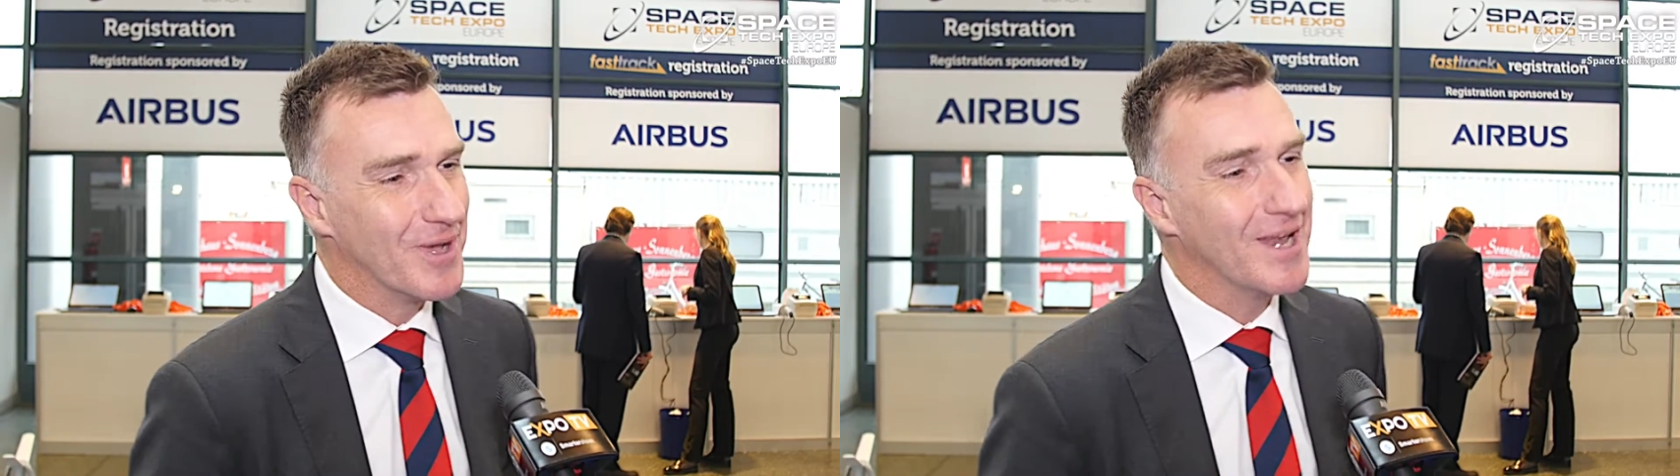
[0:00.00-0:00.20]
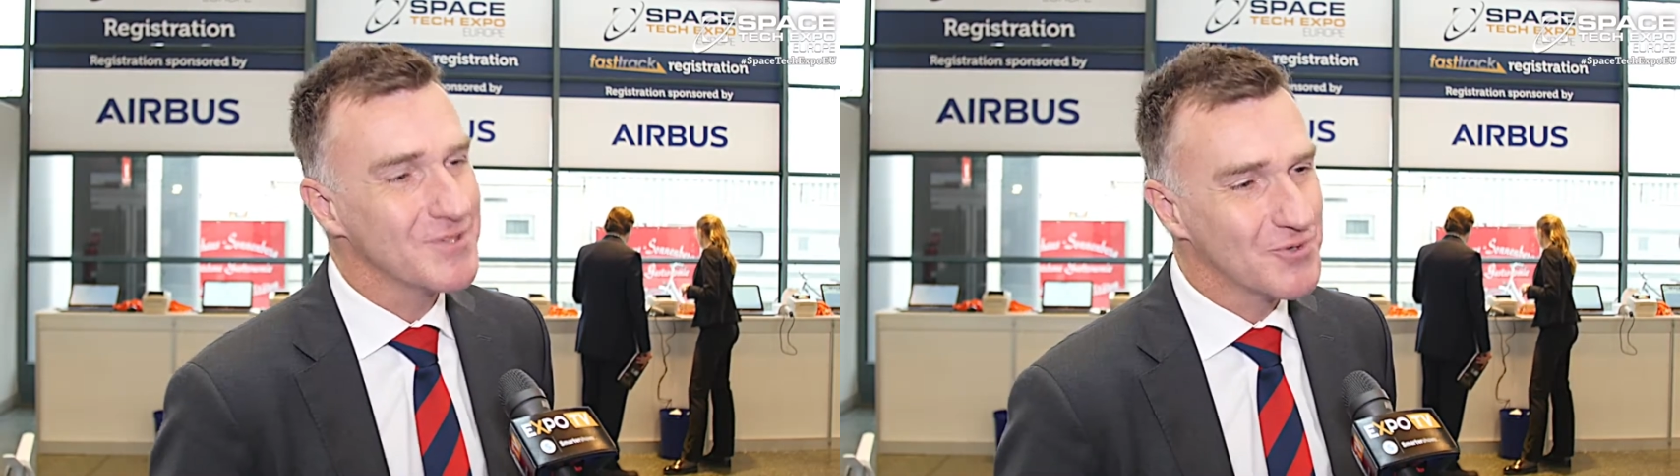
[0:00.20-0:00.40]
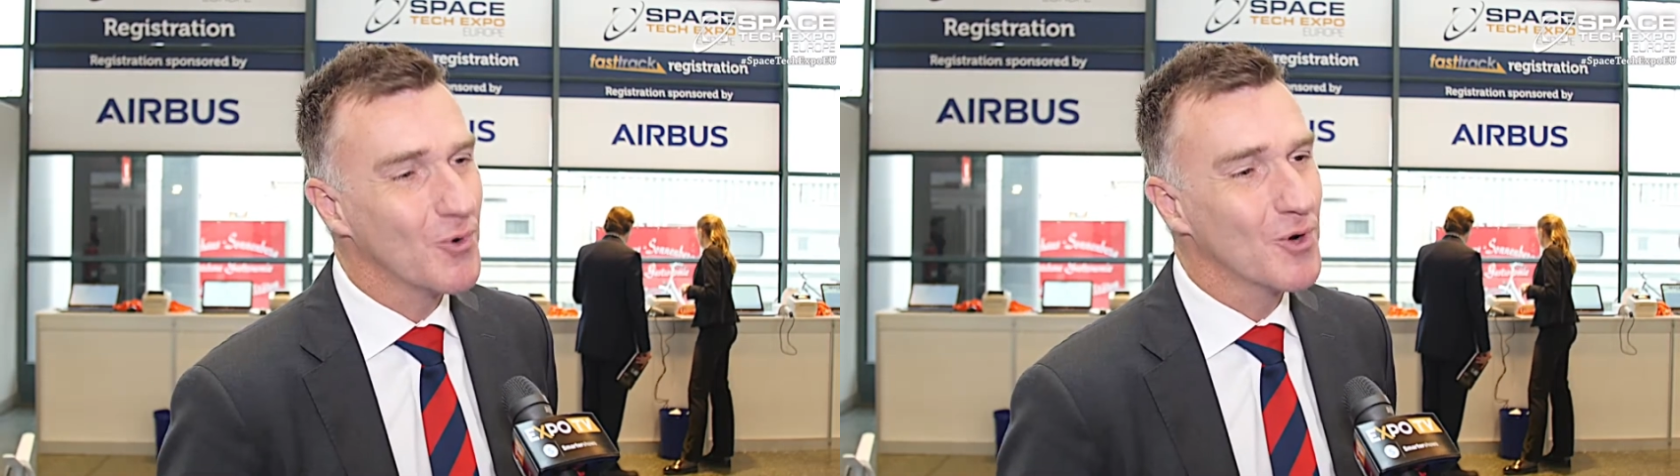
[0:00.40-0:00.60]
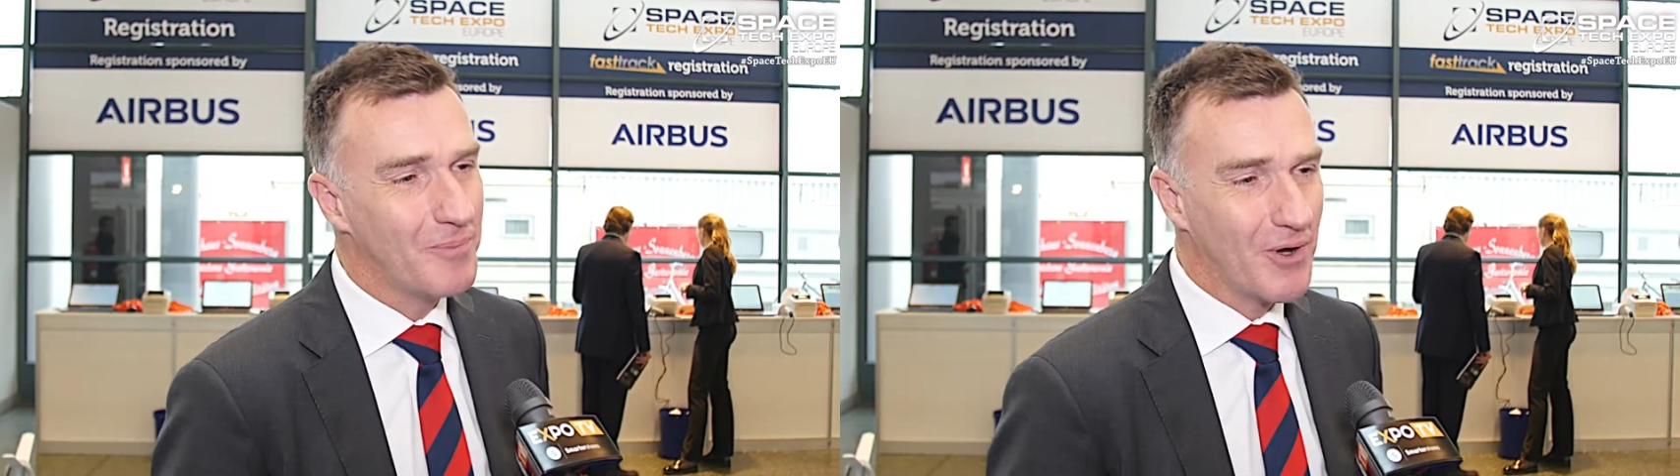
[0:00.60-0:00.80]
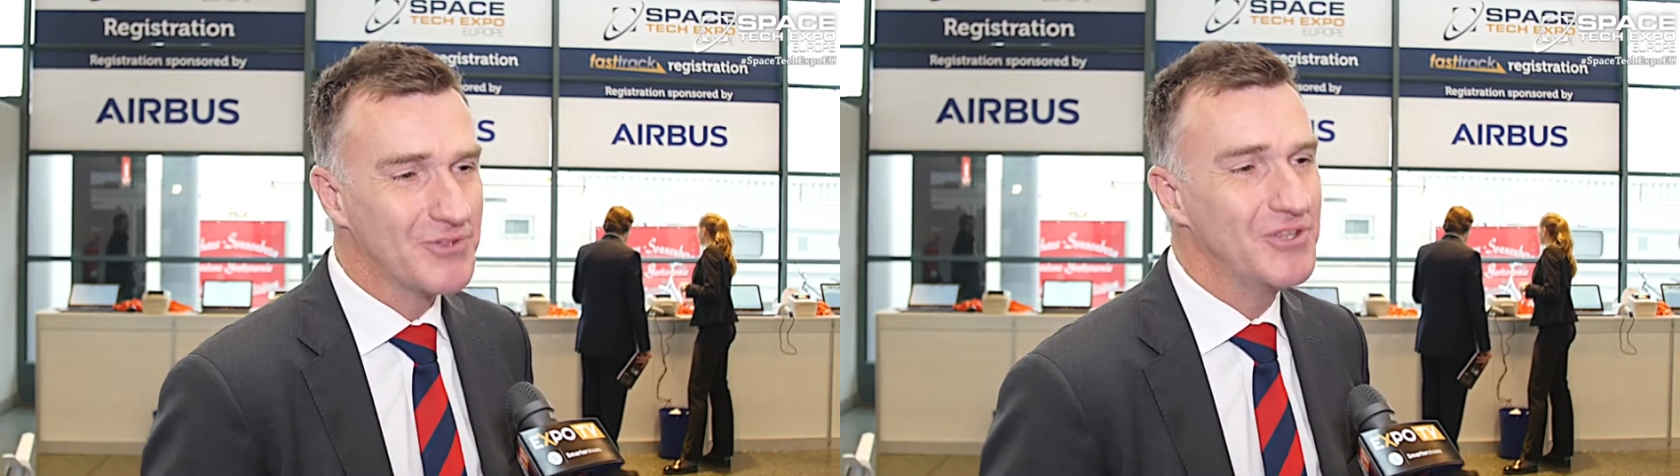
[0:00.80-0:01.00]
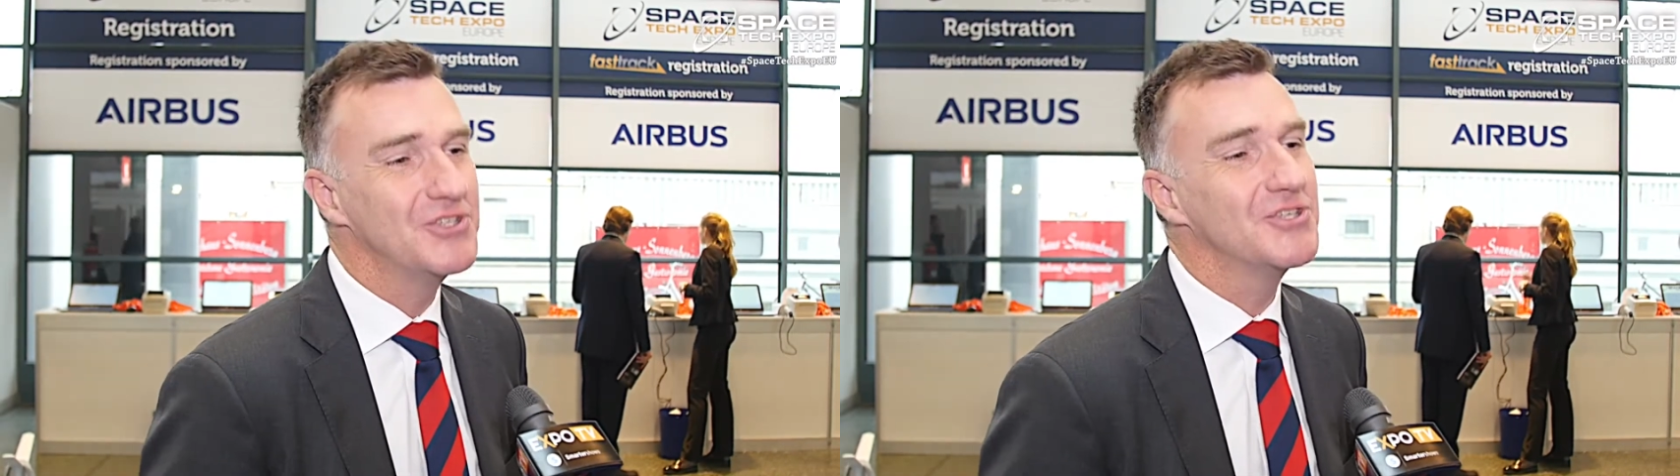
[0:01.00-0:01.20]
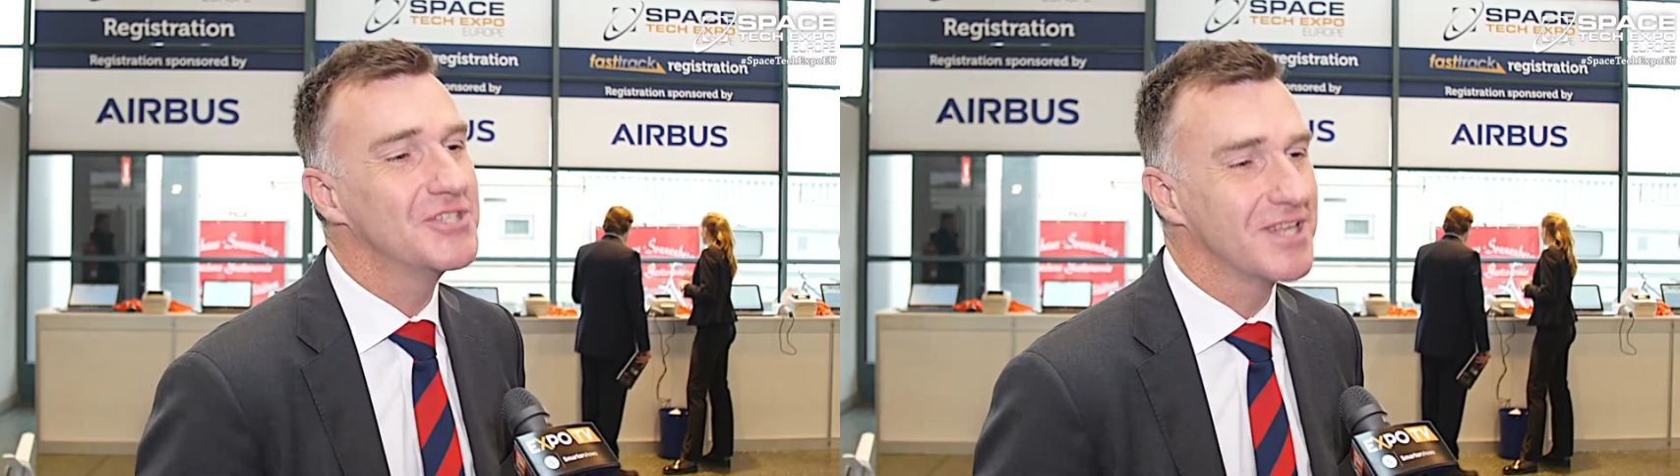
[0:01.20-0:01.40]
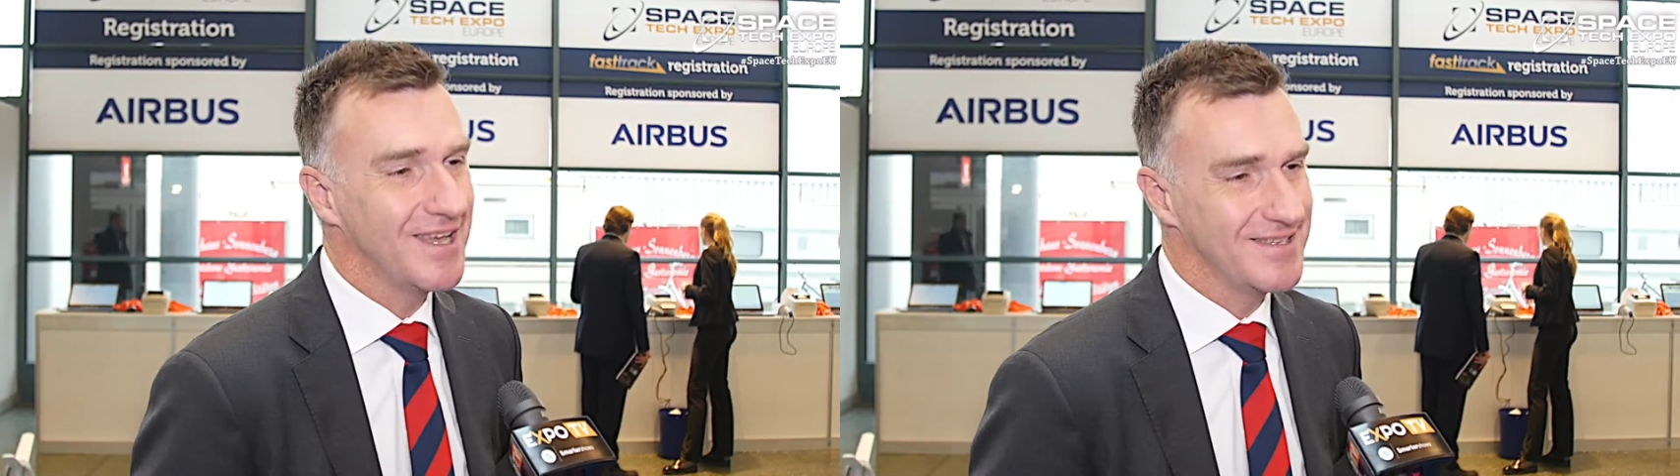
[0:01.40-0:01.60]
but let's talk about
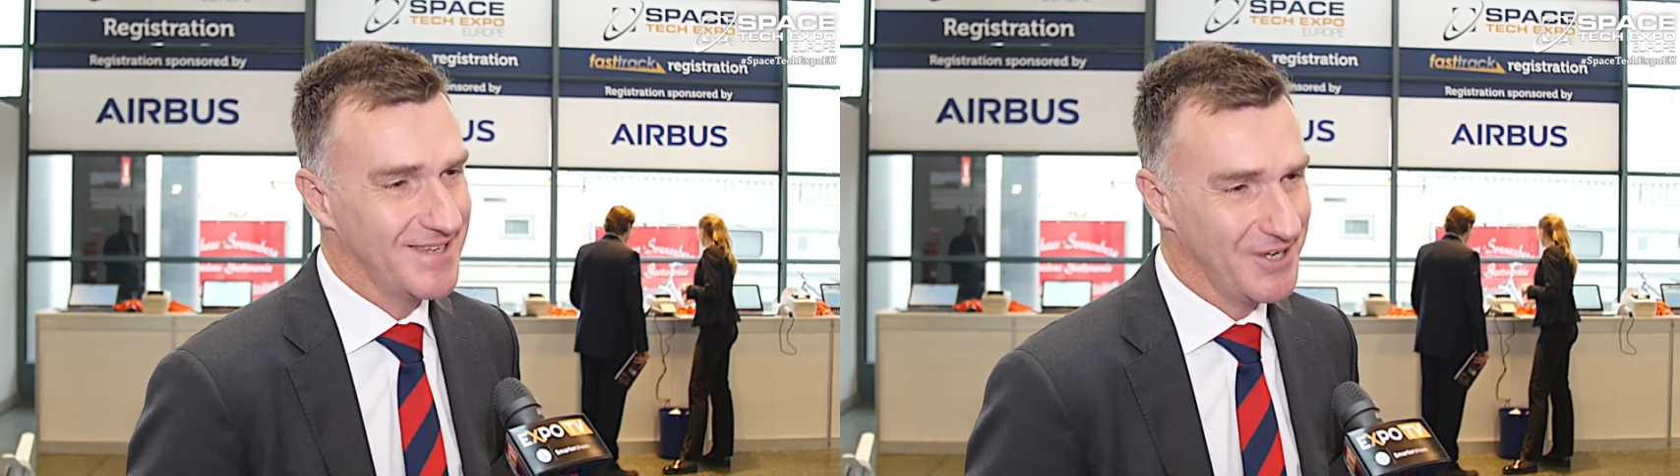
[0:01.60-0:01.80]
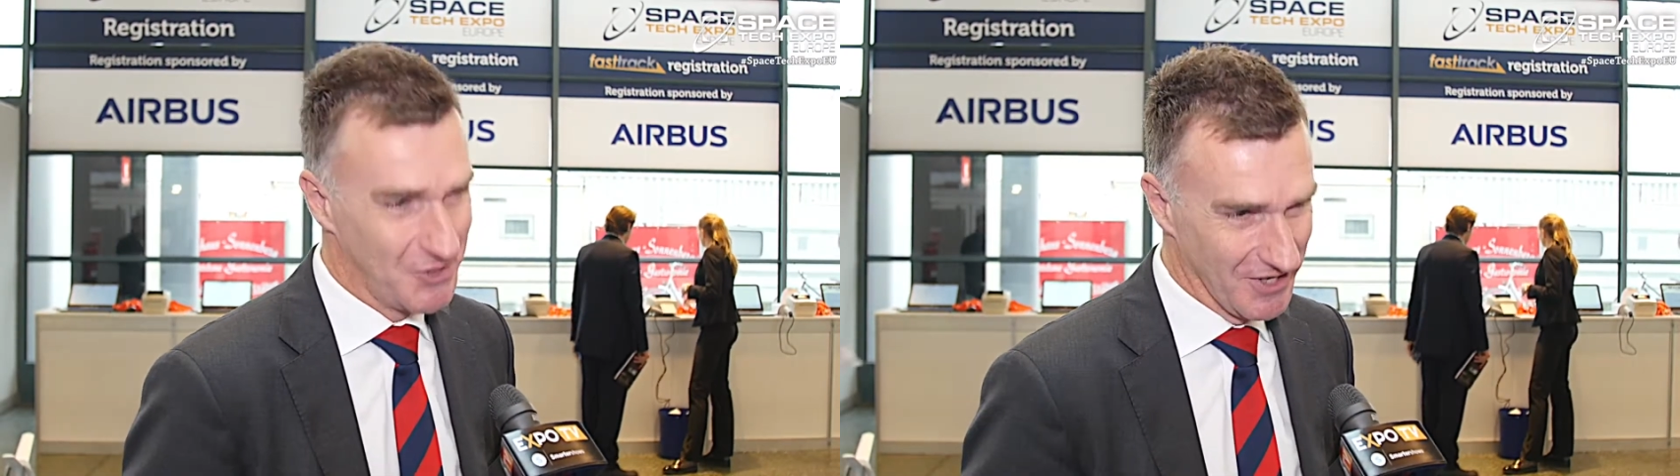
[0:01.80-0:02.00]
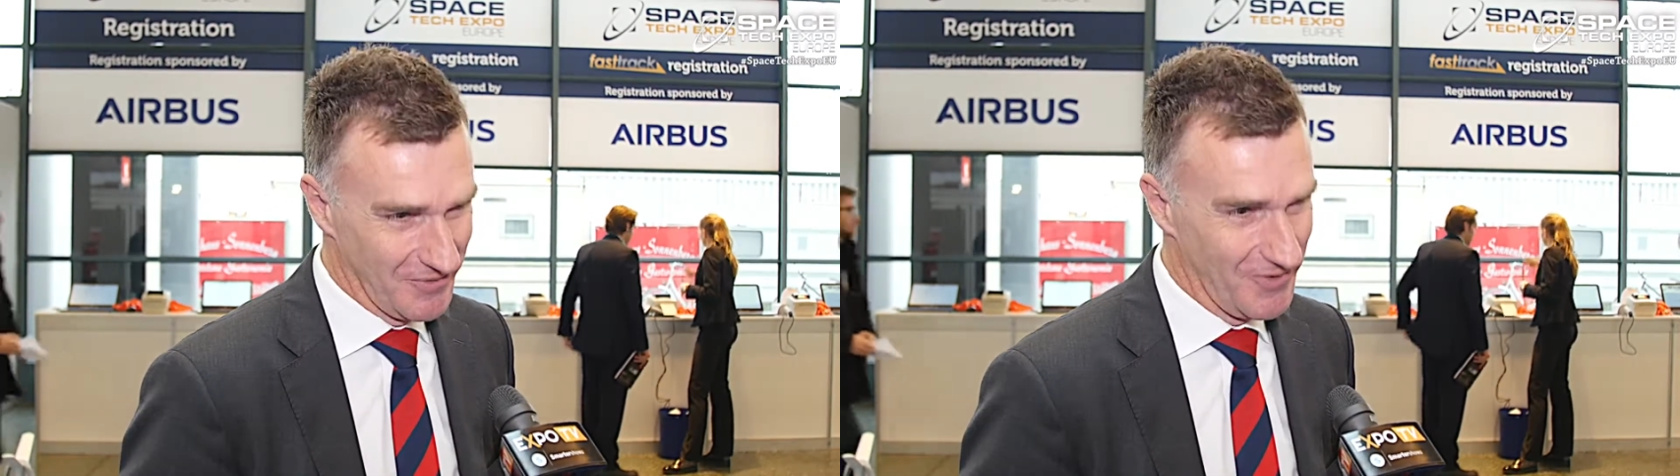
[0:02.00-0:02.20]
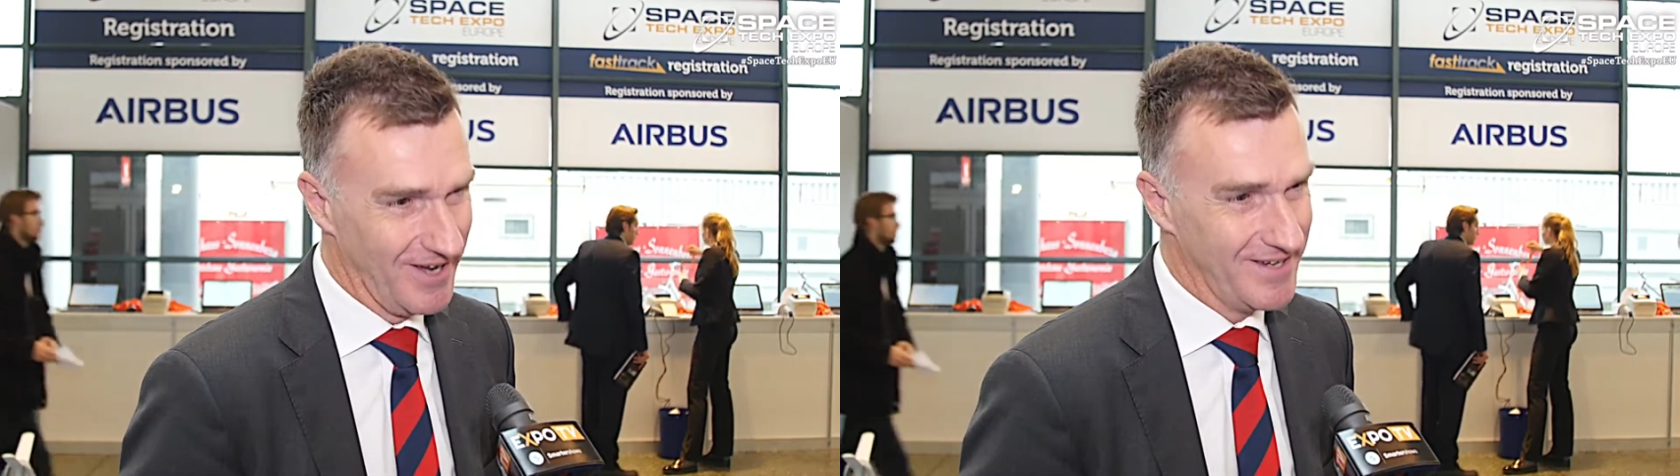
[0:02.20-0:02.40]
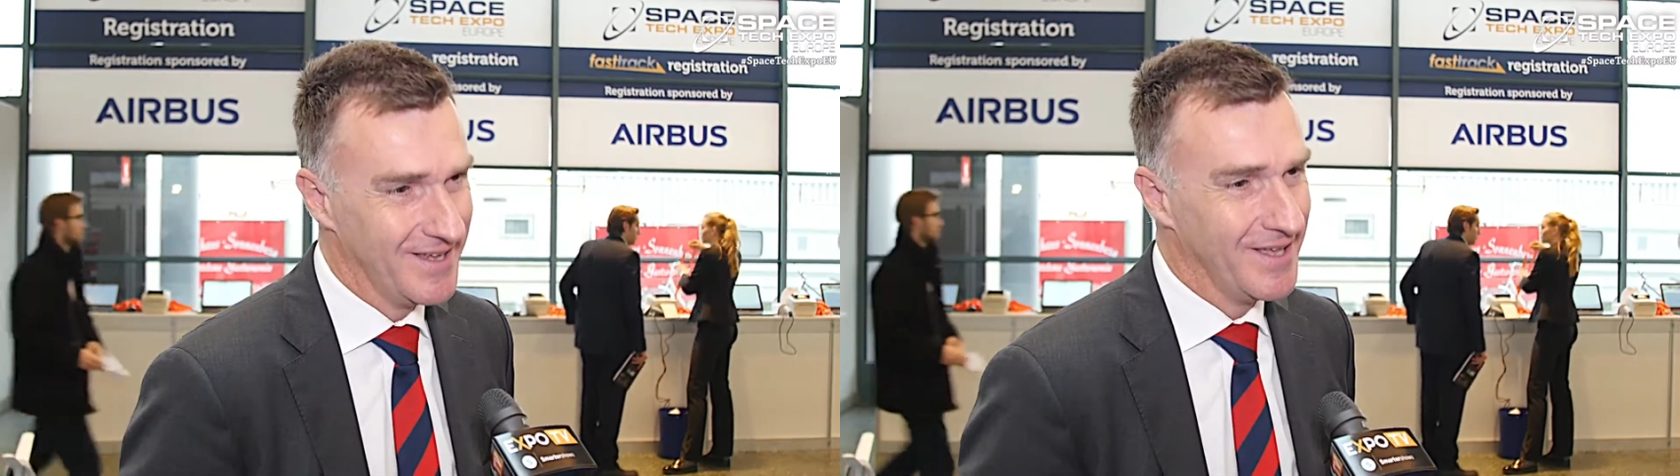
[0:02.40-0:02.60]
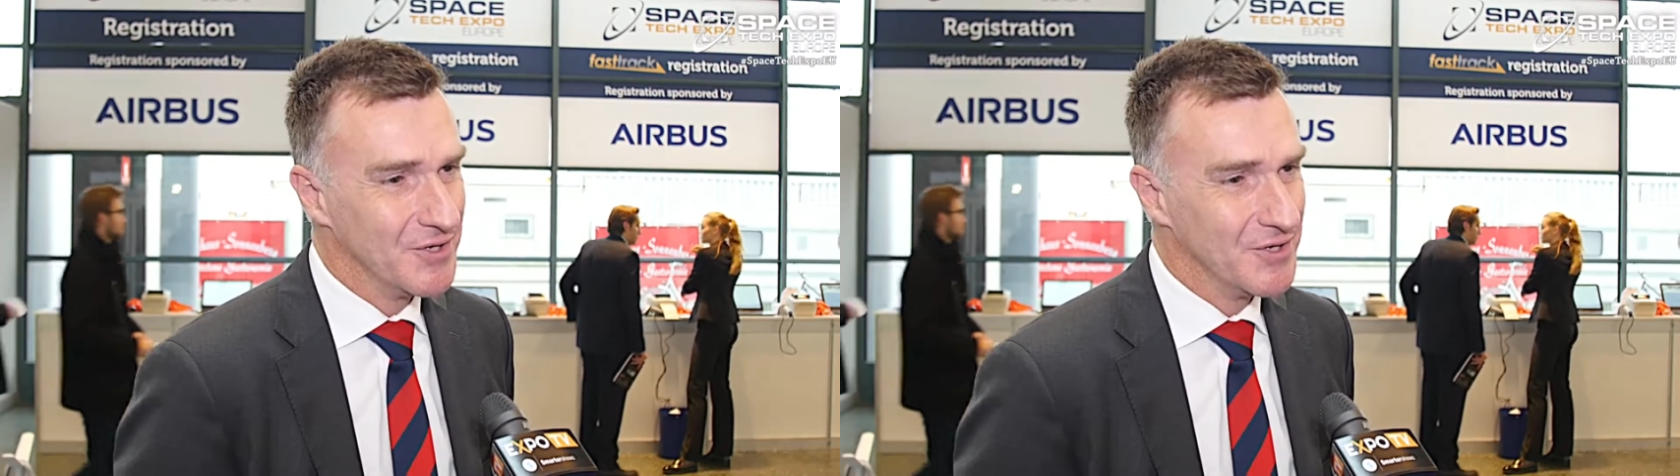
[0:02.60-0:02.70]
digitalization, right?